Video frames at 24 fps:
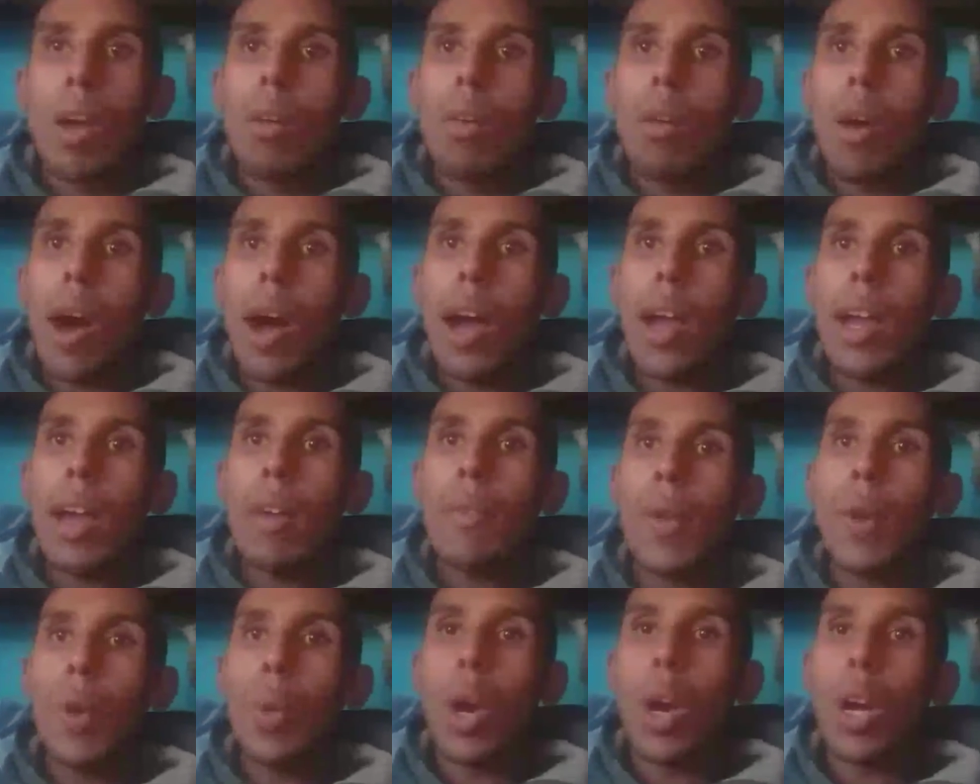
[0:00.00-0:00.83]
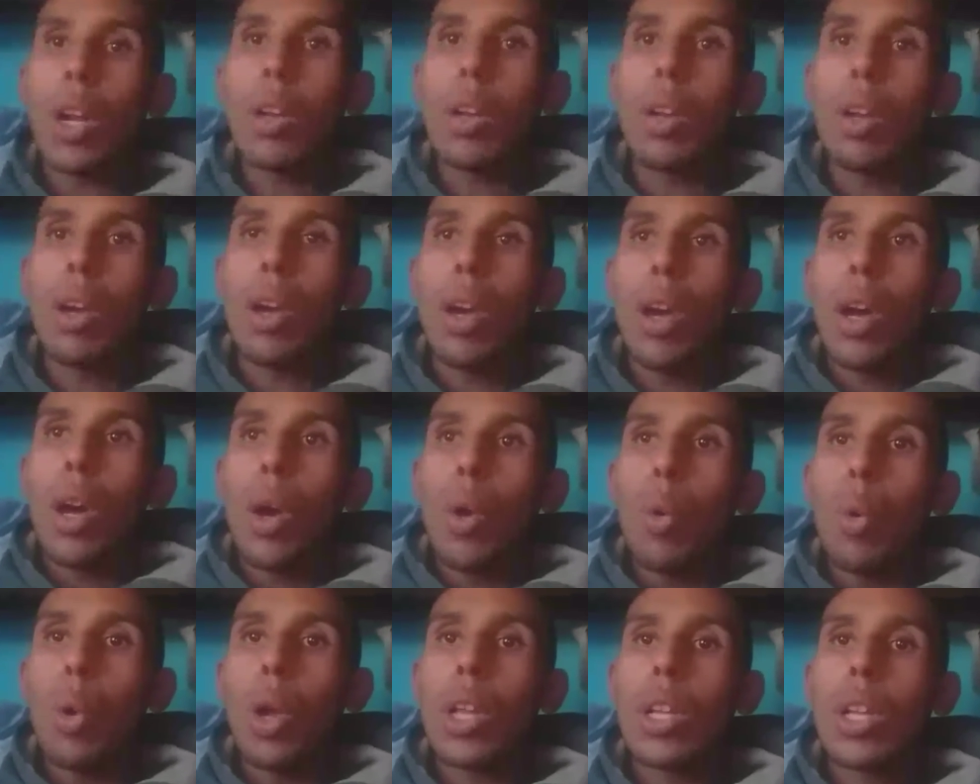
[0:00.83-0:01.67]
Hi everyone,
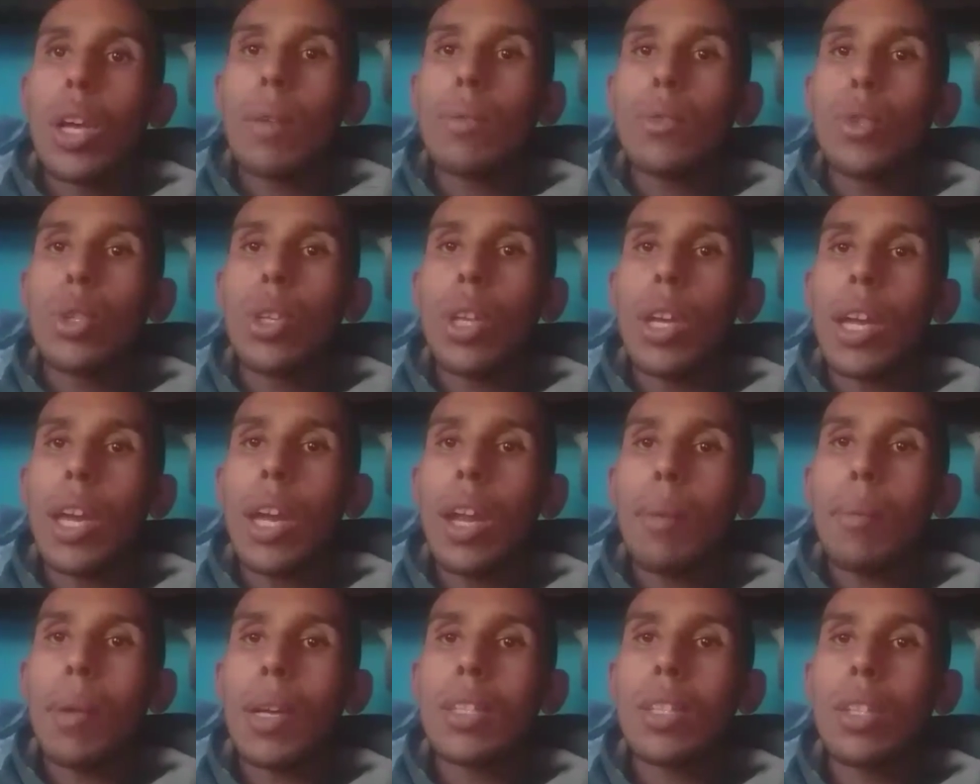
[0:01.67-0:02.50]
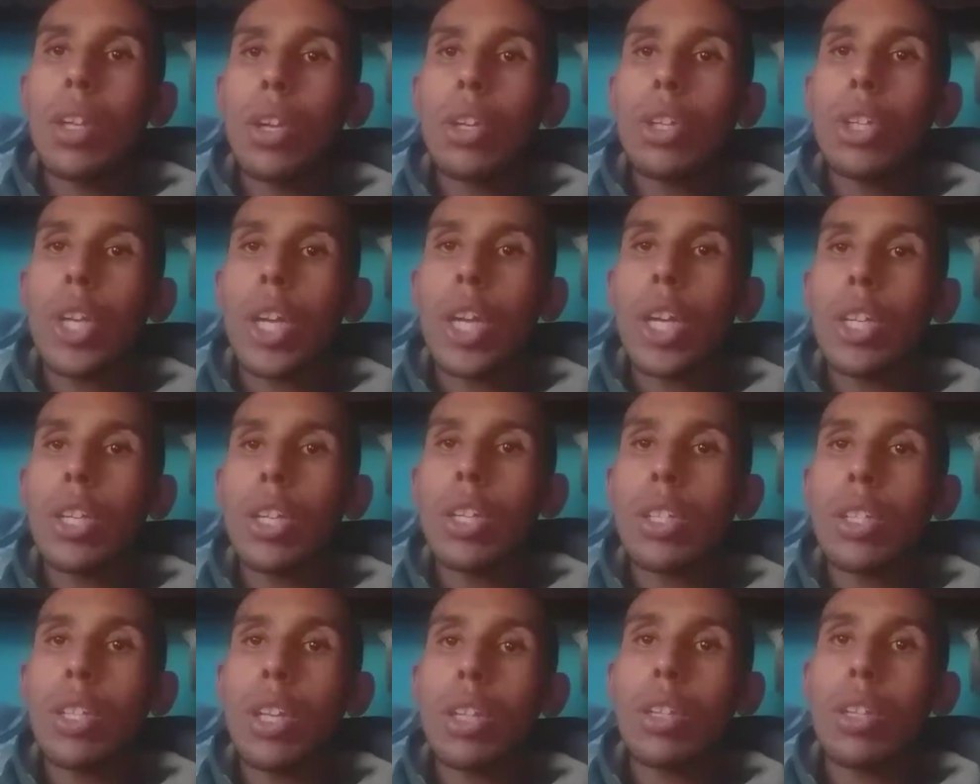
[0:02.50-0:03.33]
welcome to the KineMaster
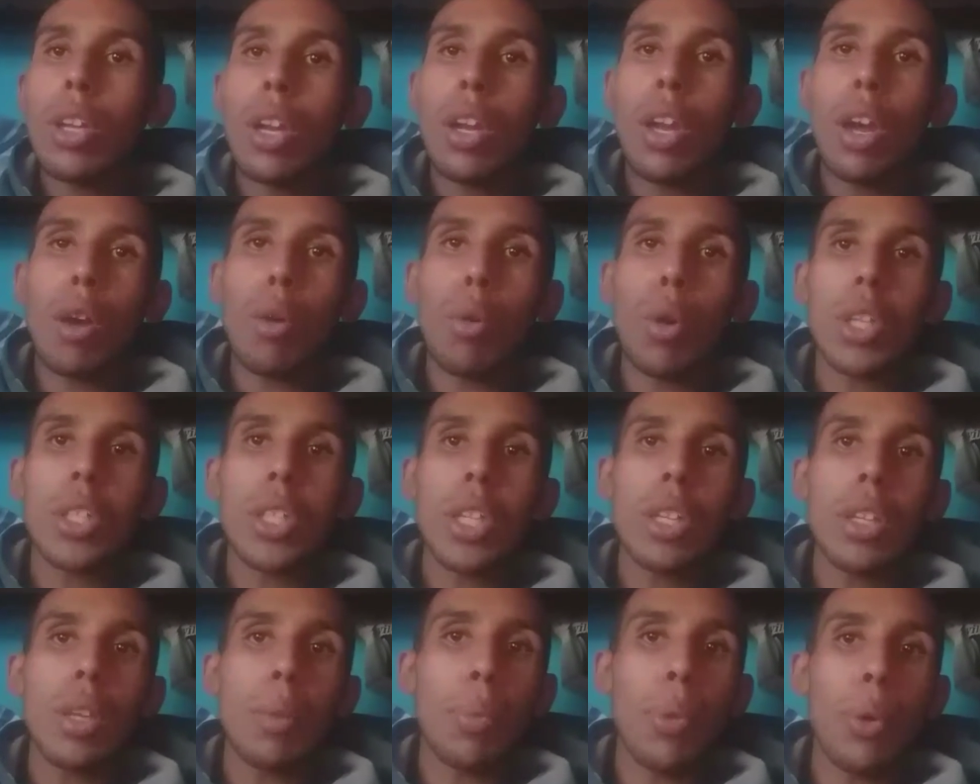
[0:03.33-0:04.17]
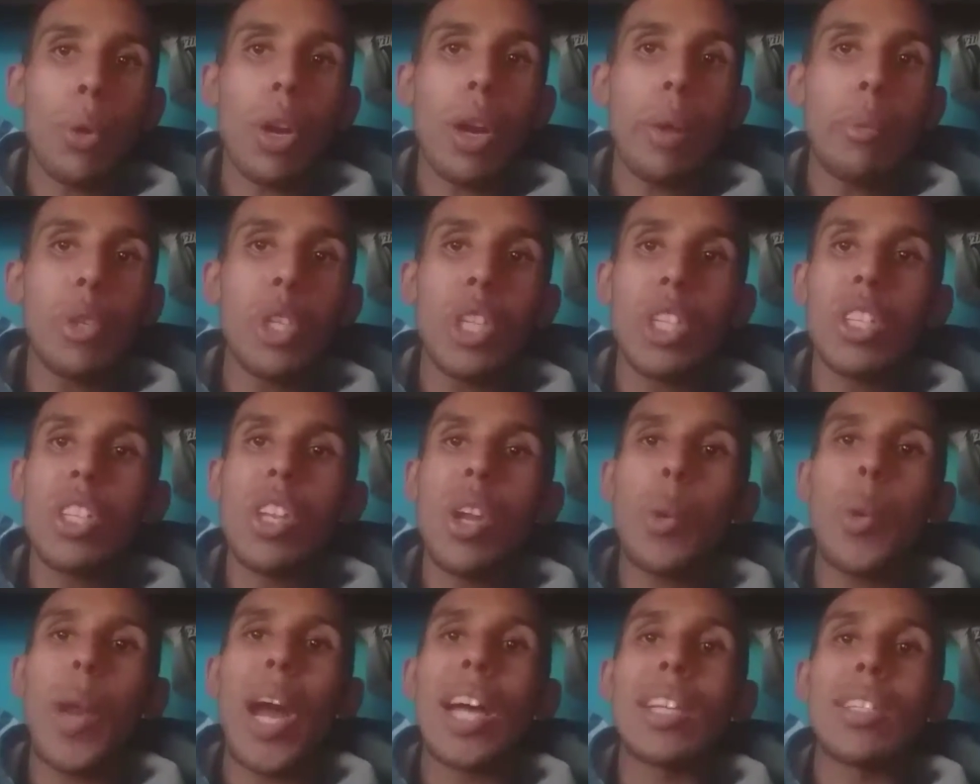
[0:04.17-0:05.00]
Education Center. You are watching the program which is
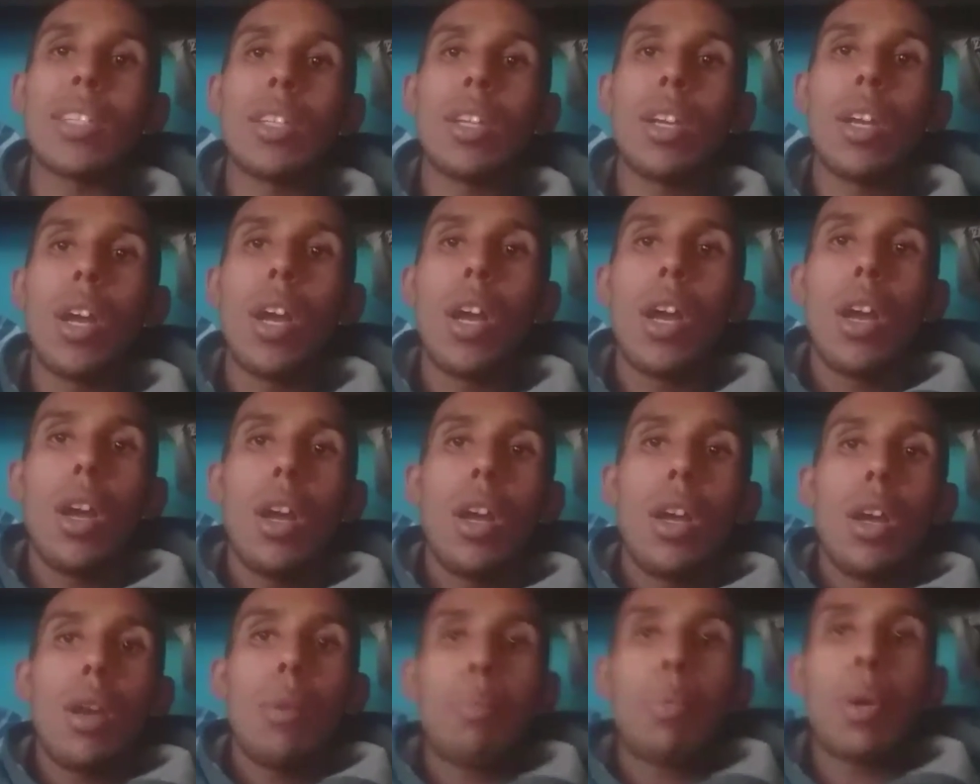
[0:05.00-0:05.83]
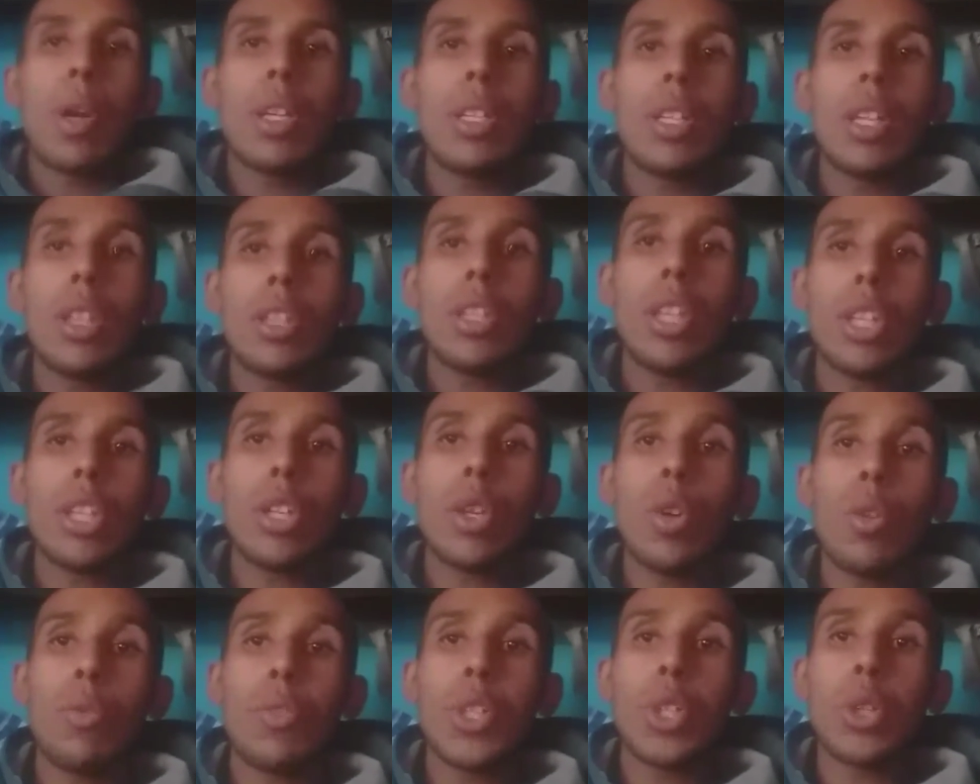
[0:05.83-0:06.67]
known as
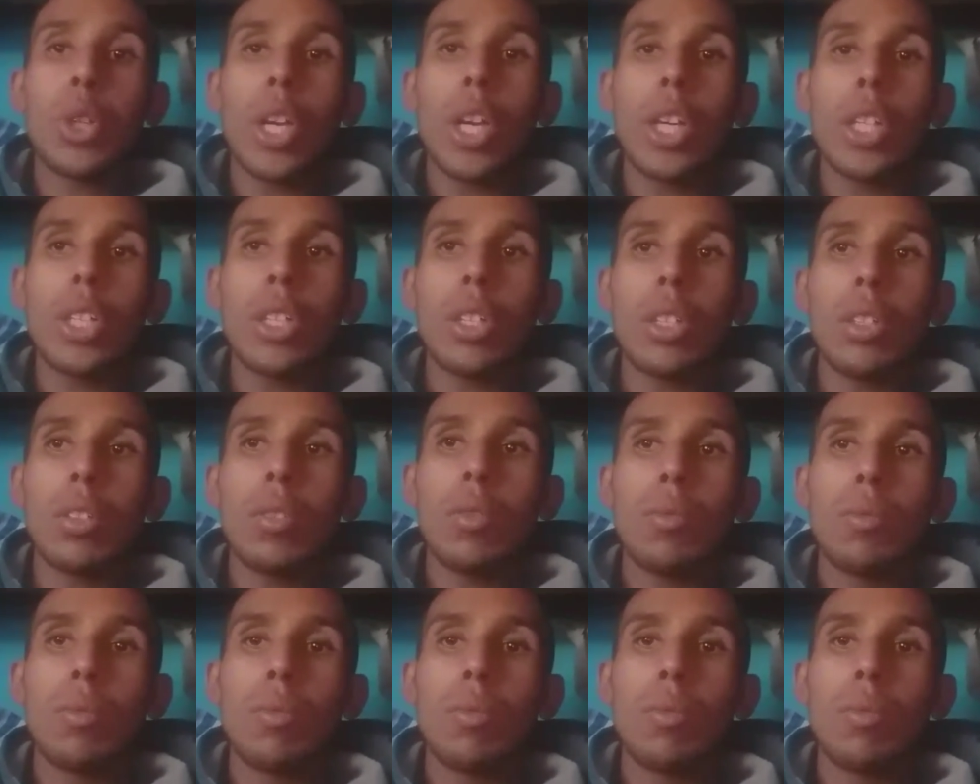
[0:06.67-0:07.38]
Presentation of Education.